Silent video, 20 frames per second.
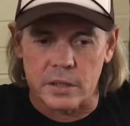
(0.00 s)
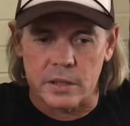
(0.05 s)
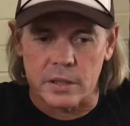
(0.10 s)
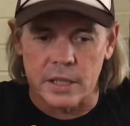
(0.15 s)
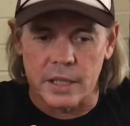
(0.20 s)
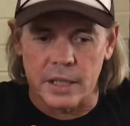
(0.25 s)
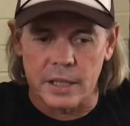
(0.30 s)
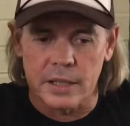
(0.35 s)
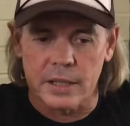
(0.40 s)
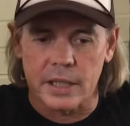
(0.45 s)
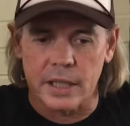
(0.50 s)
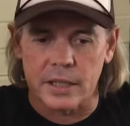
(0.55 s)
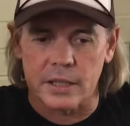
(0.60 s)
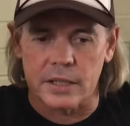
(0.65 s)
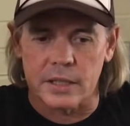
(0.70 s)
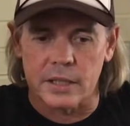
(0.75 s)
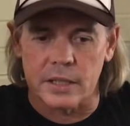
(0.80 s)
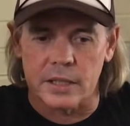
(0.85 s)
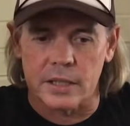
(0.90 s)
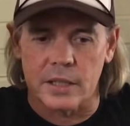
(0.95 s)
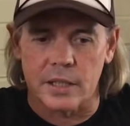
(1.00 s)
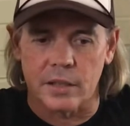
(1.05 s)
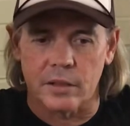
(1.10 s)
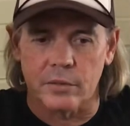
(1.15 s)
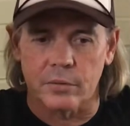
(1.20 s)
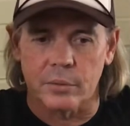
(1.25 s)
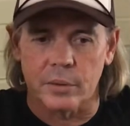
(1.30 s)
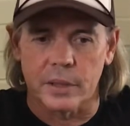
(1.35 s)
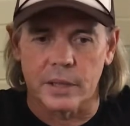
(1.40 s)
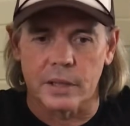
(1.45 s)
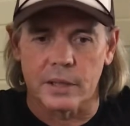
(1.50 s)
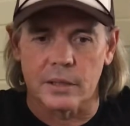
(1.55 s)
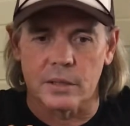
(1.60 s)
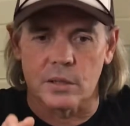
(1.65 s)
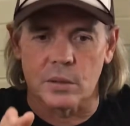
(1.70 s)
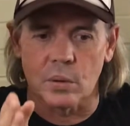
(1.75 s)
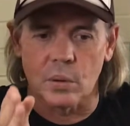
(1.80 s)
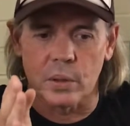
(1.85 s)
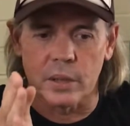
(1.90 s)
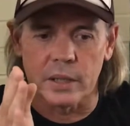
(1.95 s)
induction itself, where you're
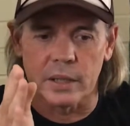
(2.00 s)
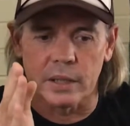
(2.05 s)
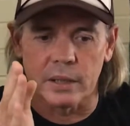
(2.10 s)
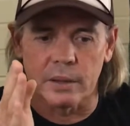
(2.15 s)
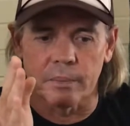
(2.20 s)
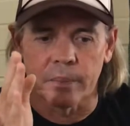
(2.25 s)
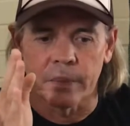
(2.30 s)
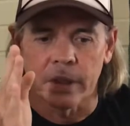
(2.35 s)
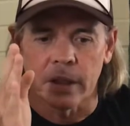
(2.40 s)
talking